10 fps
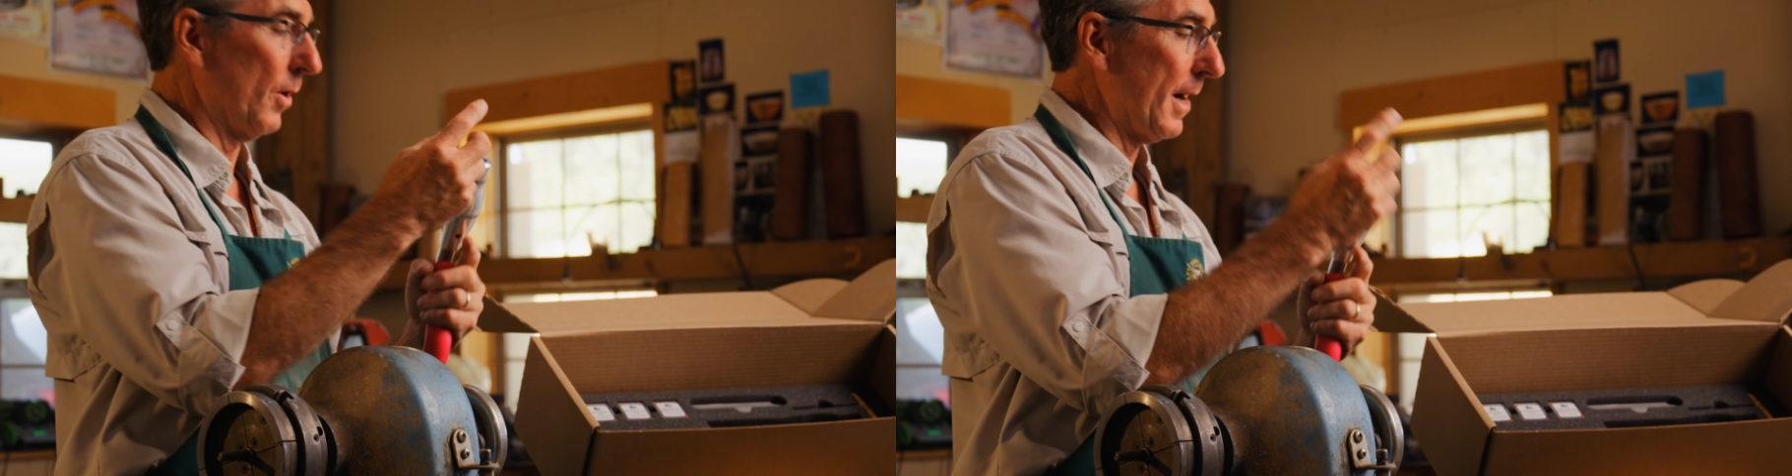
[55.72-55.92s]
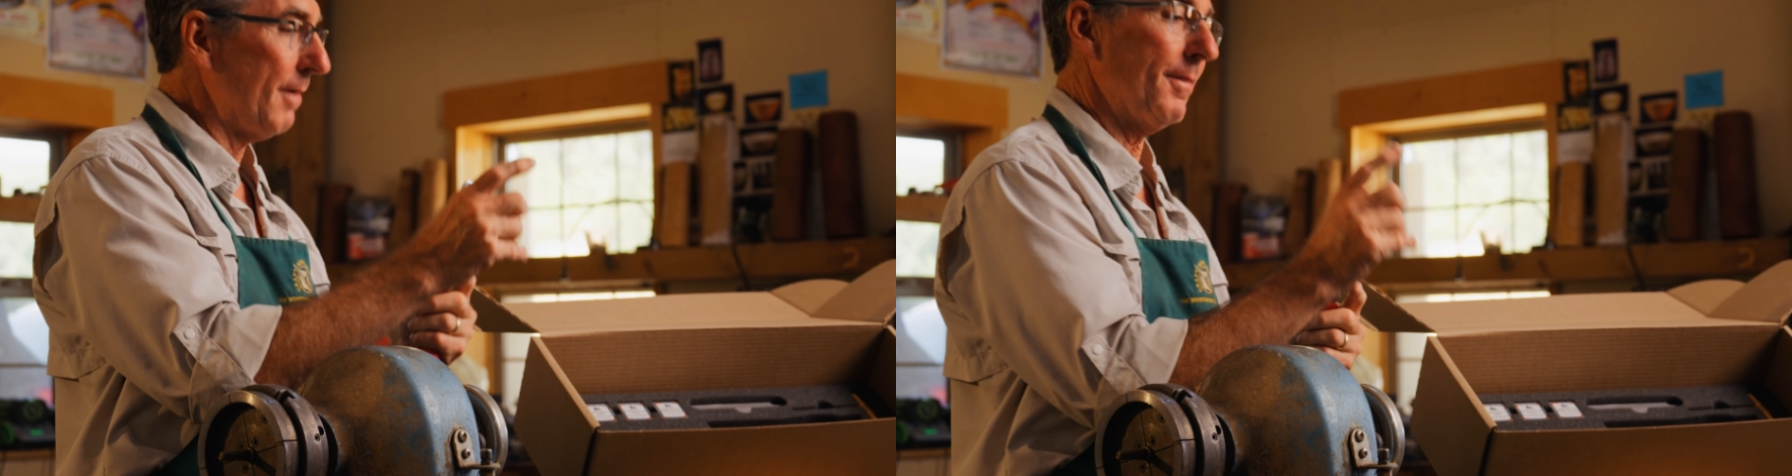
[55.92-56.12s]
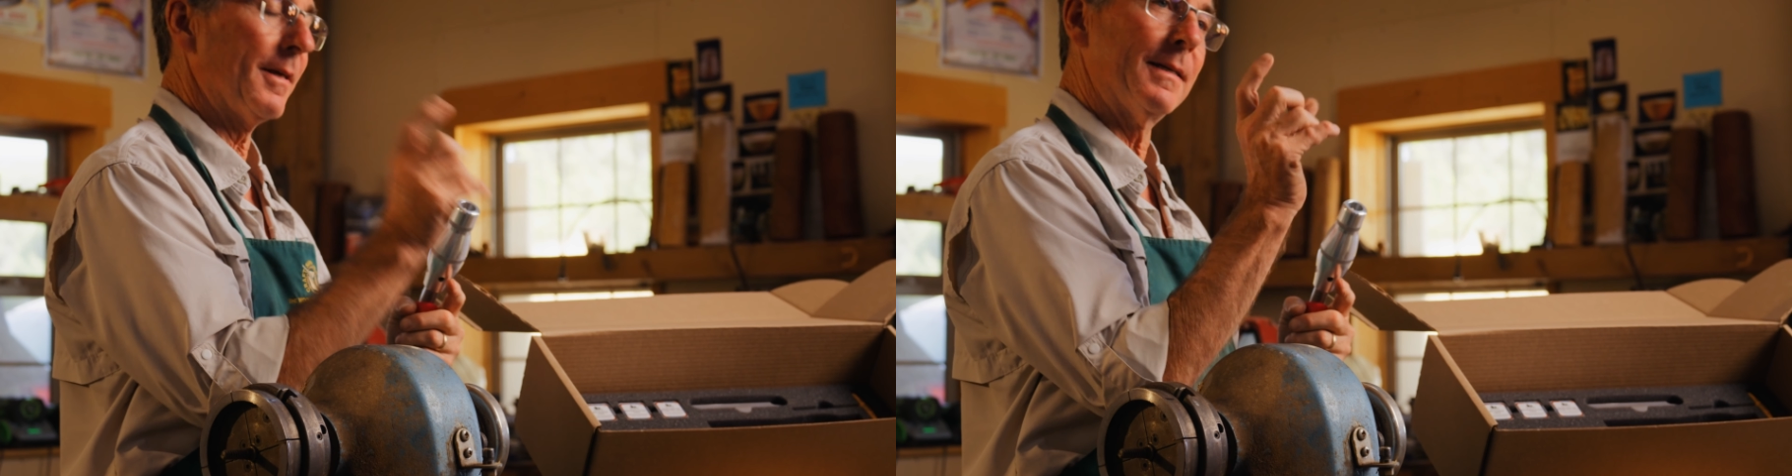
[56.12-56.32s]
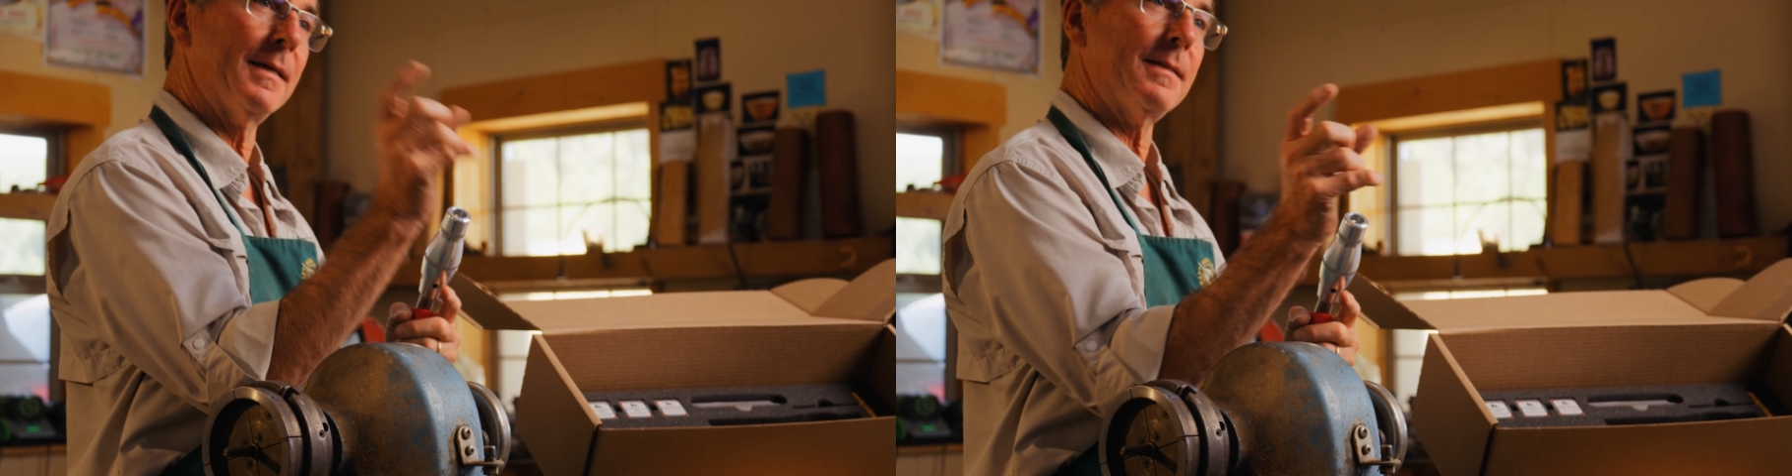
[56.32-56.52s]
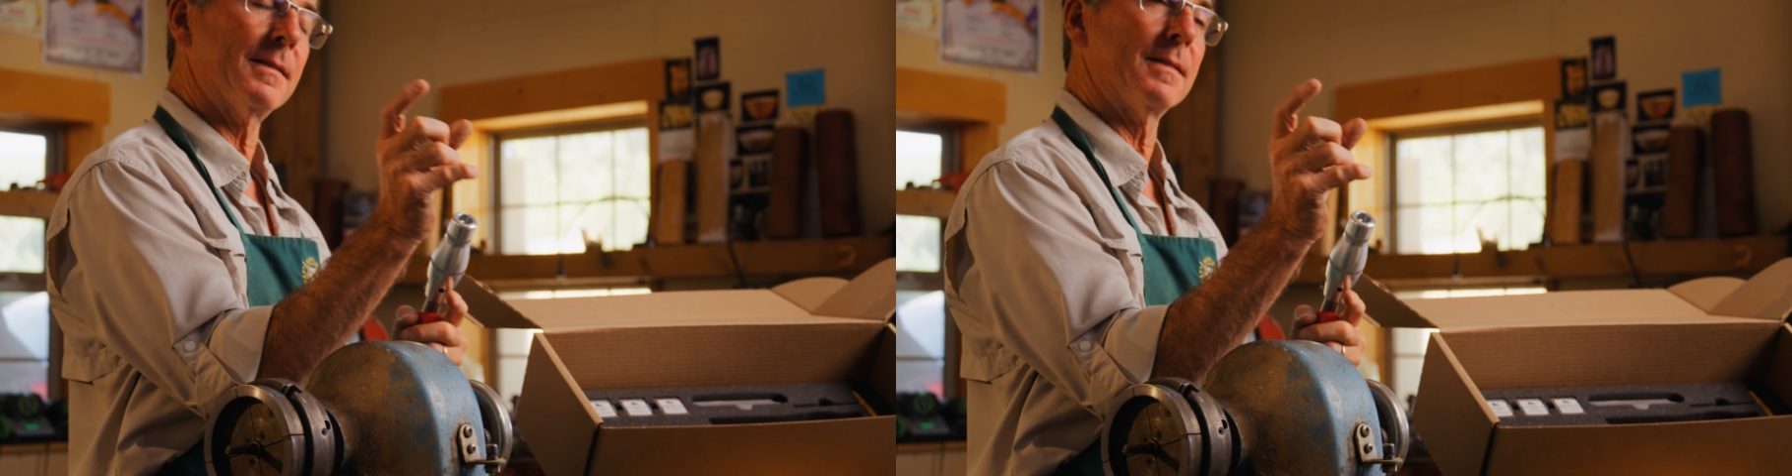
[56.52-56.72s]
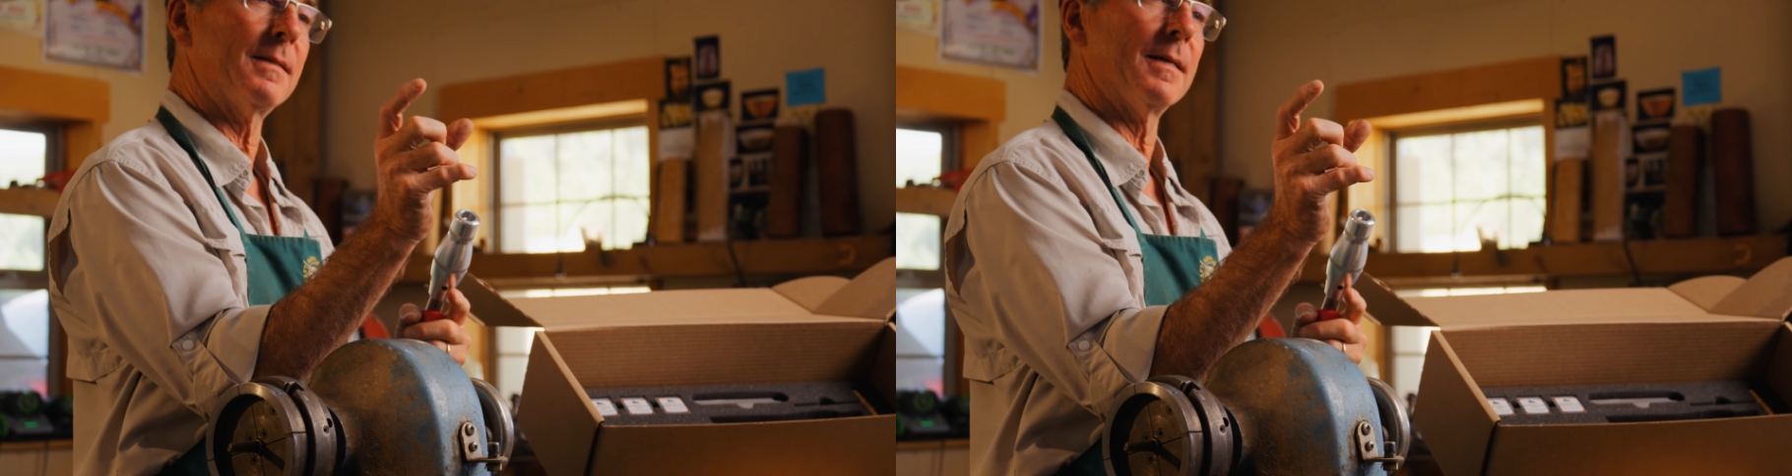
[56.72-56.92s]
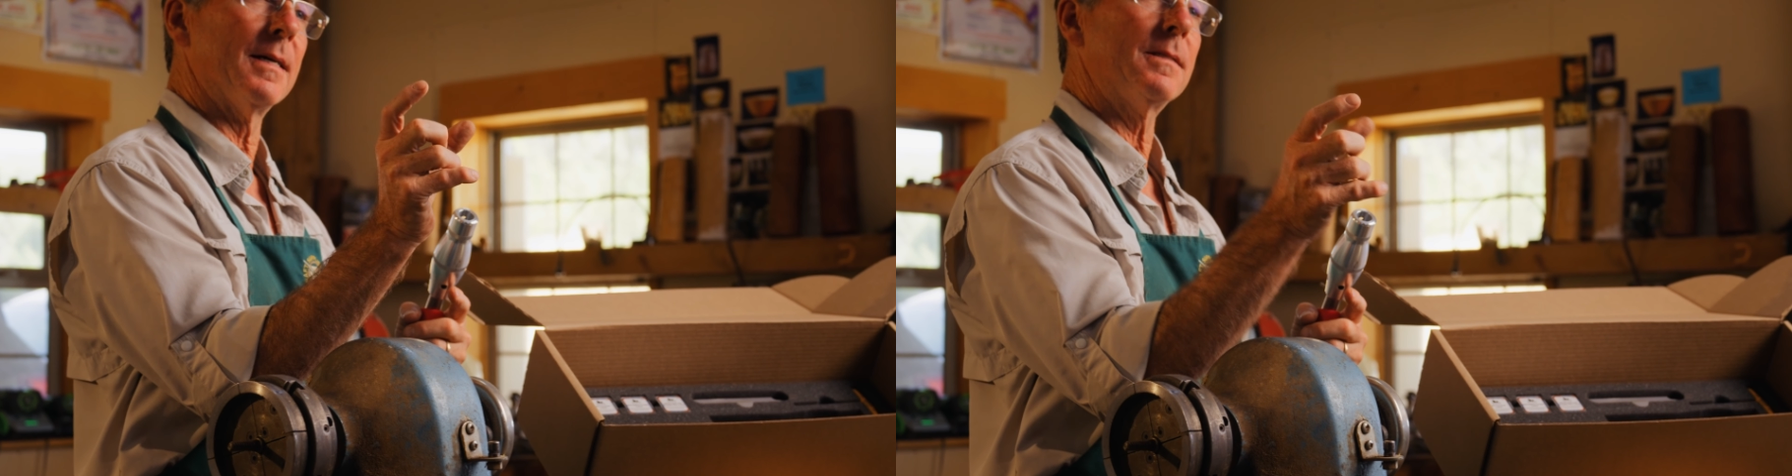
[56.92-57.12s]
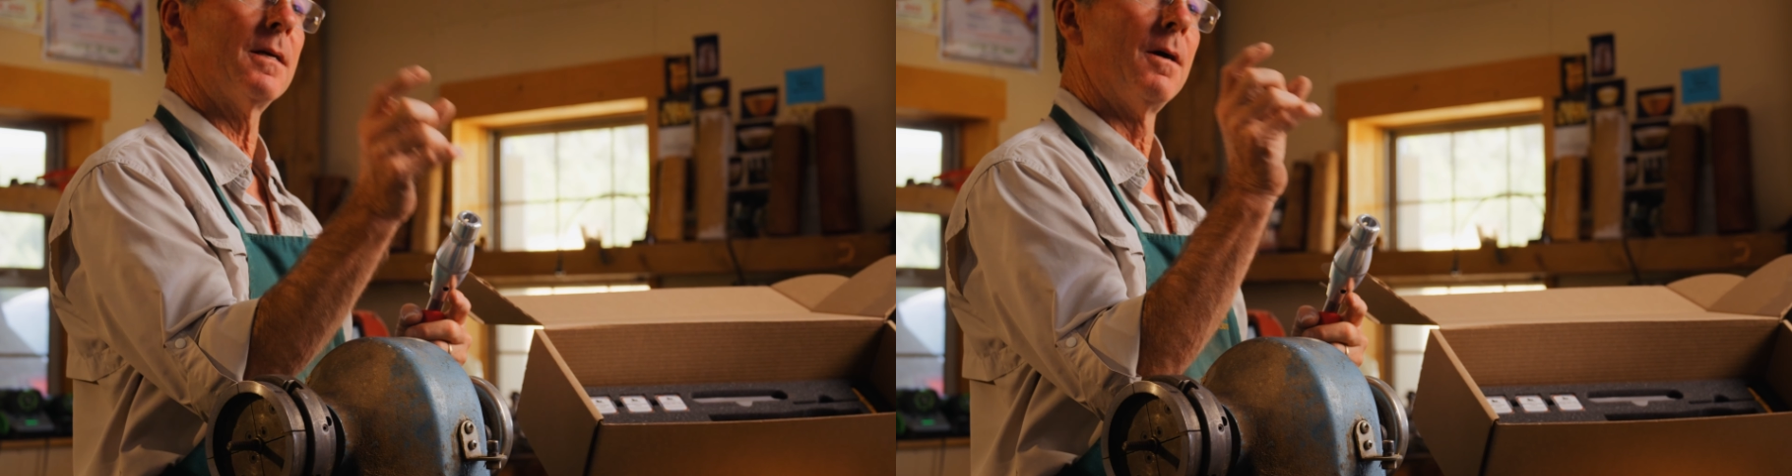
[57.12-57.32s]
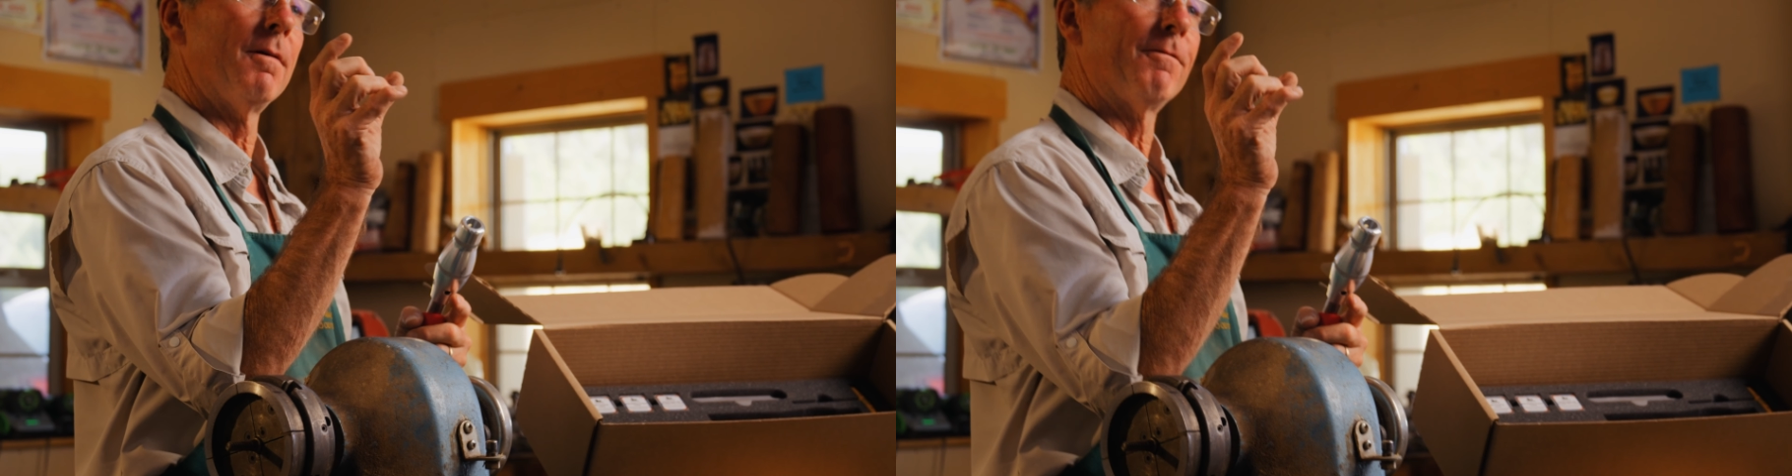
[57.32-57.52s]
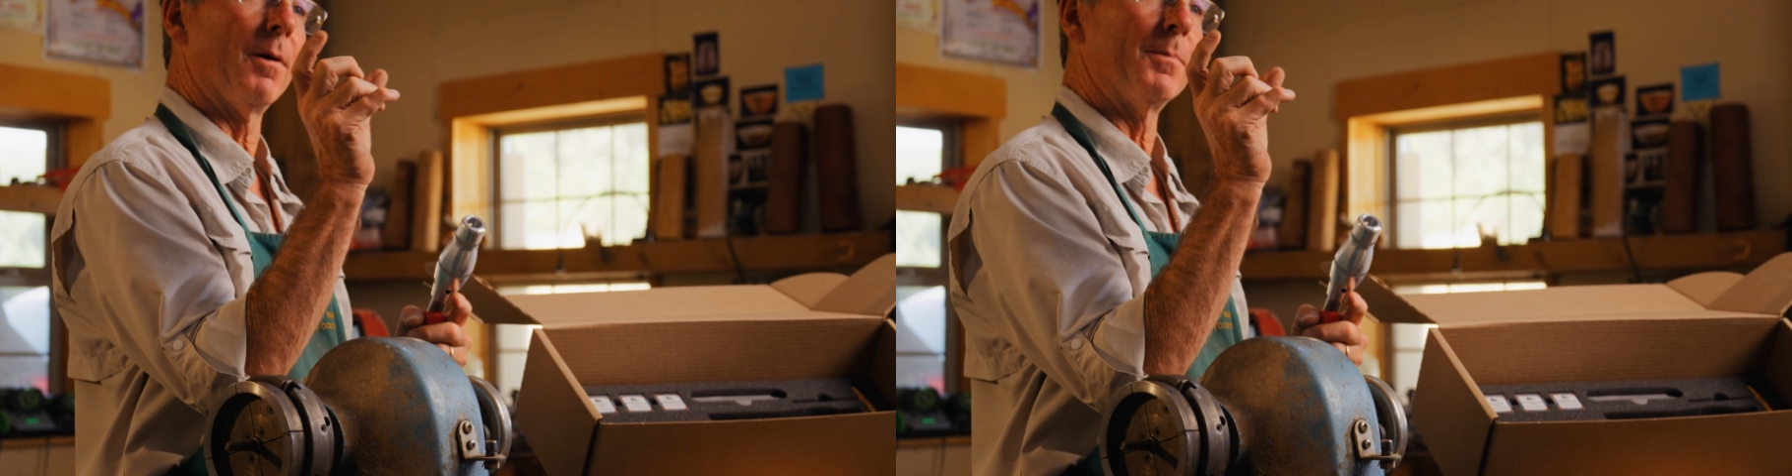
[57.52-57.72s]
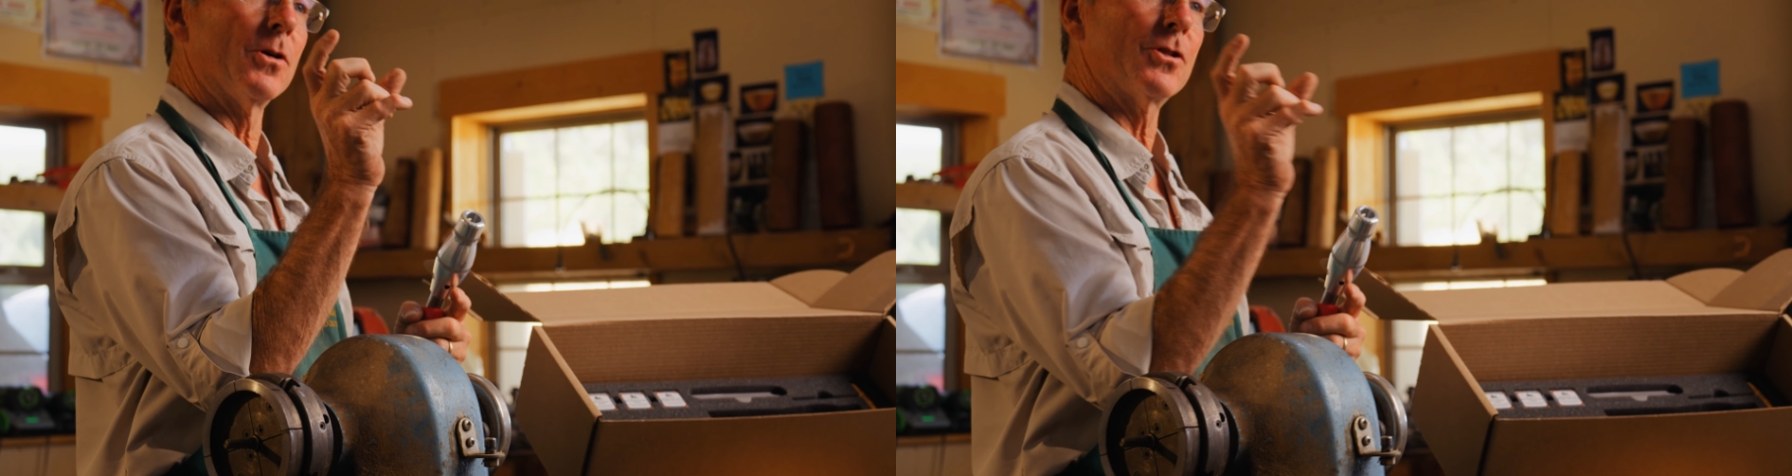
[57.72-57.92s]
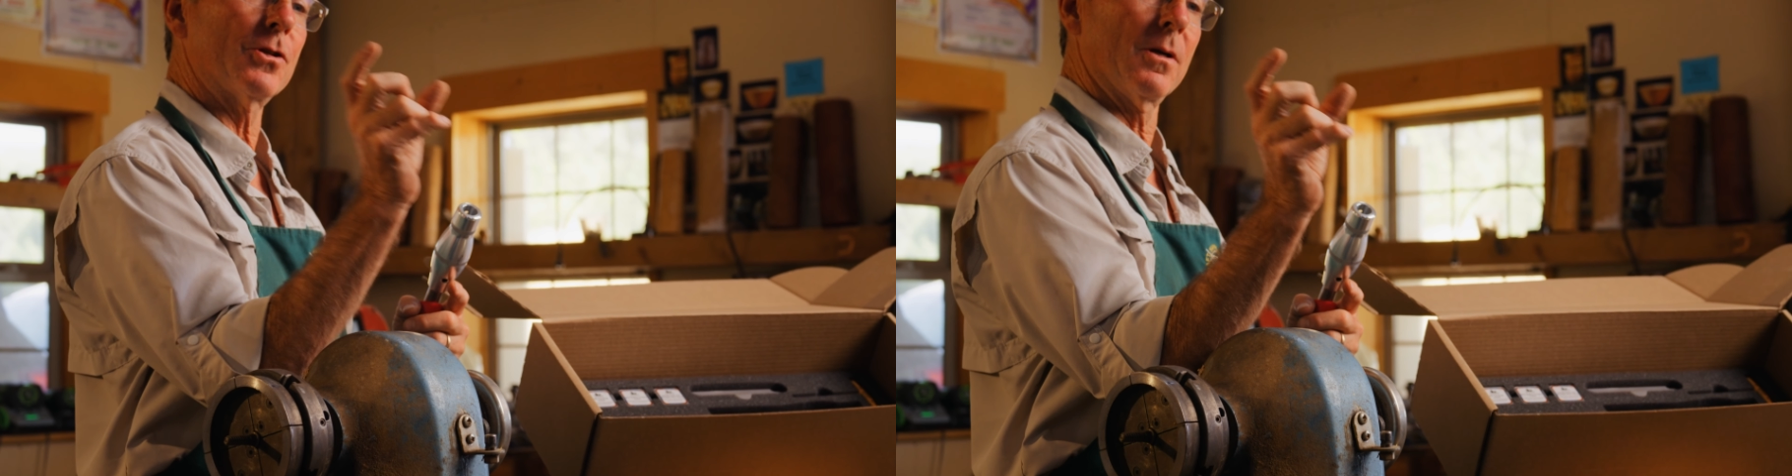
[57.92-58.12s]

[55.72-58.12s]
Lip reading: whatever the distance is from your